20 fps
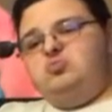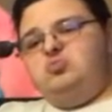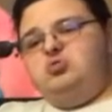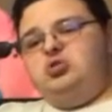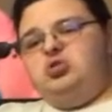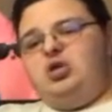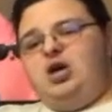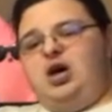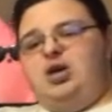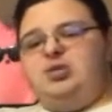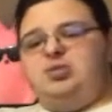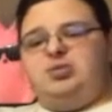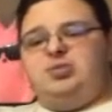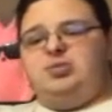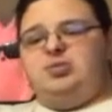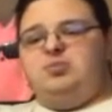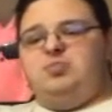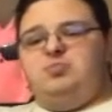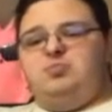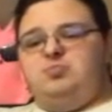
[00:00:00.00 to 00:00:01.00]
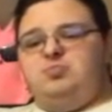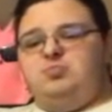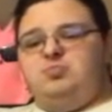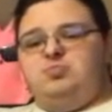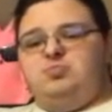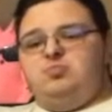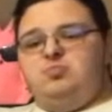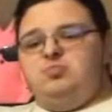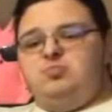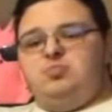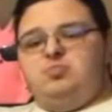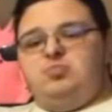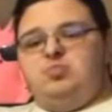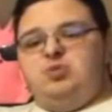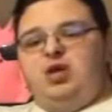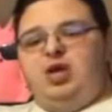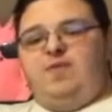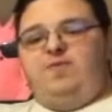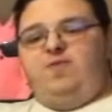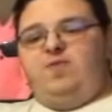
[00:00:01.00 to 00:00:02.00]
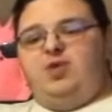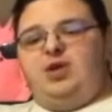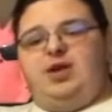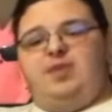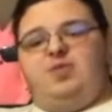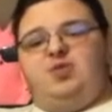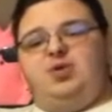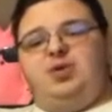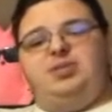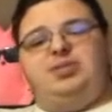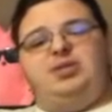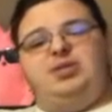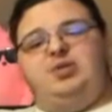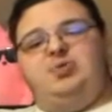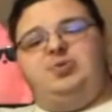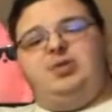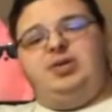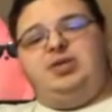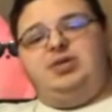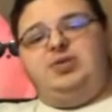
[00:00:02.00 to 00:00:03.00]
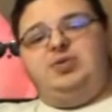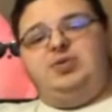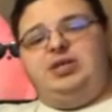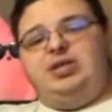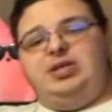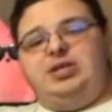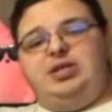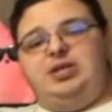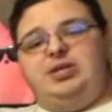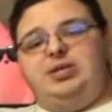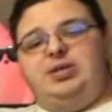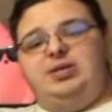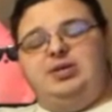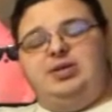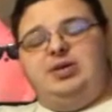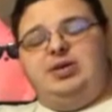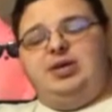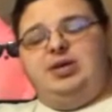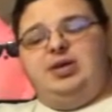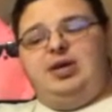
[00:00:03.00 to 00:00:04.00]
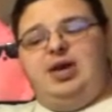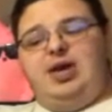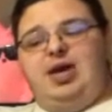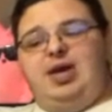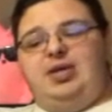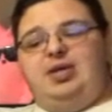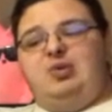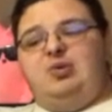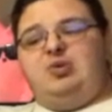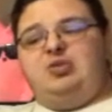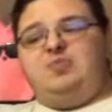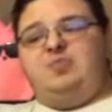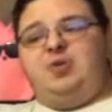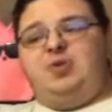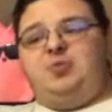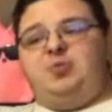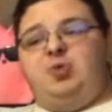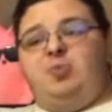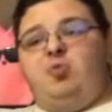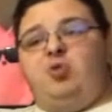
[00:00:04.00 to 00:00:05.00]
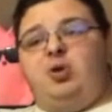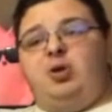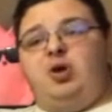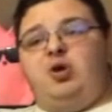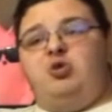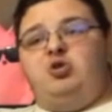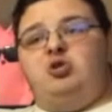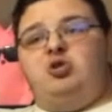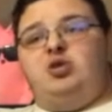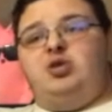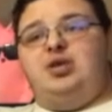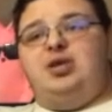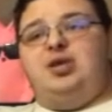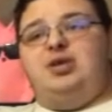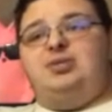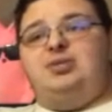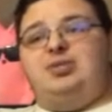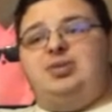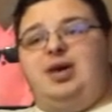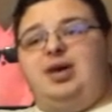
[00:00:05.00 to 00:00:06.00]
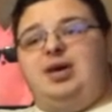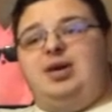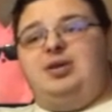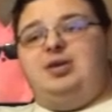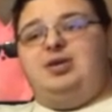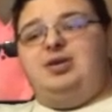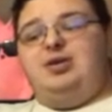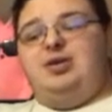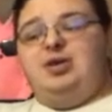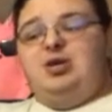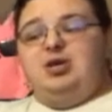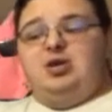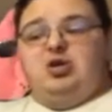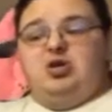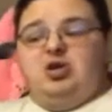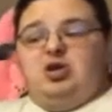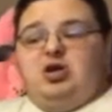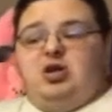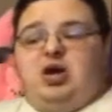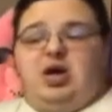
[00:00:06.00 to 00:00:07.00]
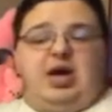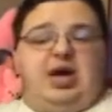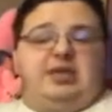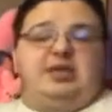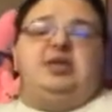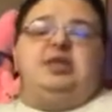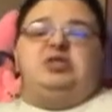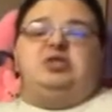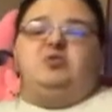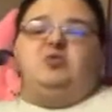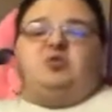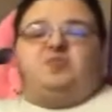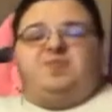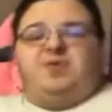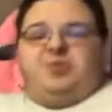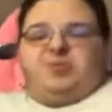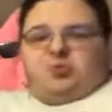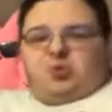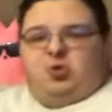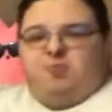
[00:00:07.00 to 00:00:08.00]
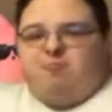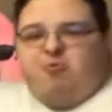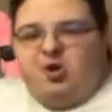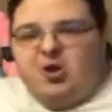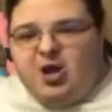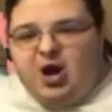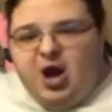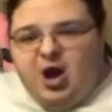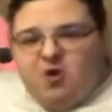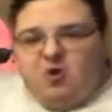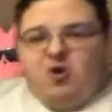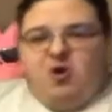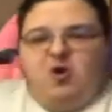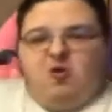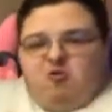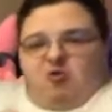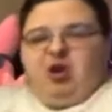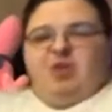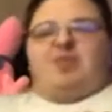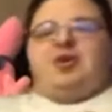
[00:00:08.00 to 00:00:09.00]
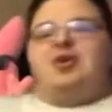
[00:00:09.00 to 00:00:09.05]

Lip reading: Just, if for whatever reason you think you need a USB 3.0, your kid's like, I need USB 3.0 or I'm